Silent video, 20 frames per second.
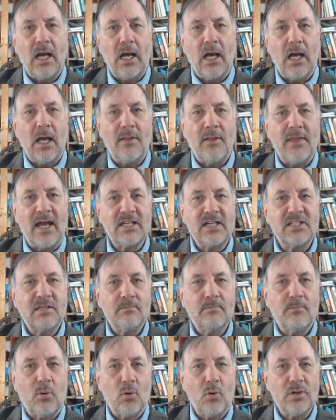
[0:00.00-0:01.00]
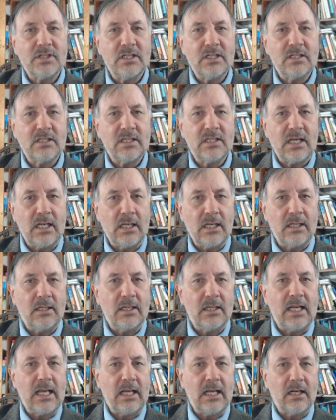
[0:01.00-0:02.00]
uh, that's important
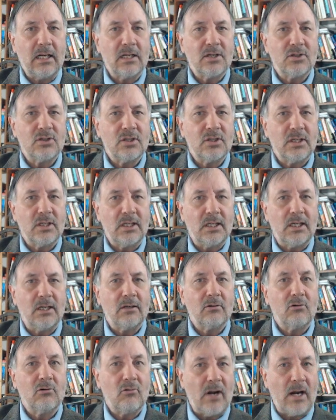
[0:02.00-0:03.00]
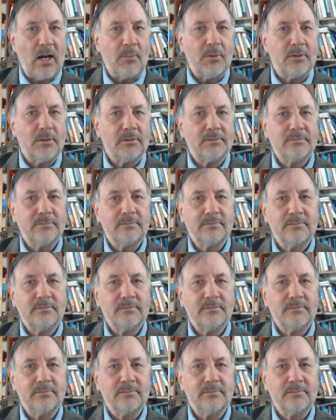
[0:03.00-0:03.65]
in English uh, grammar.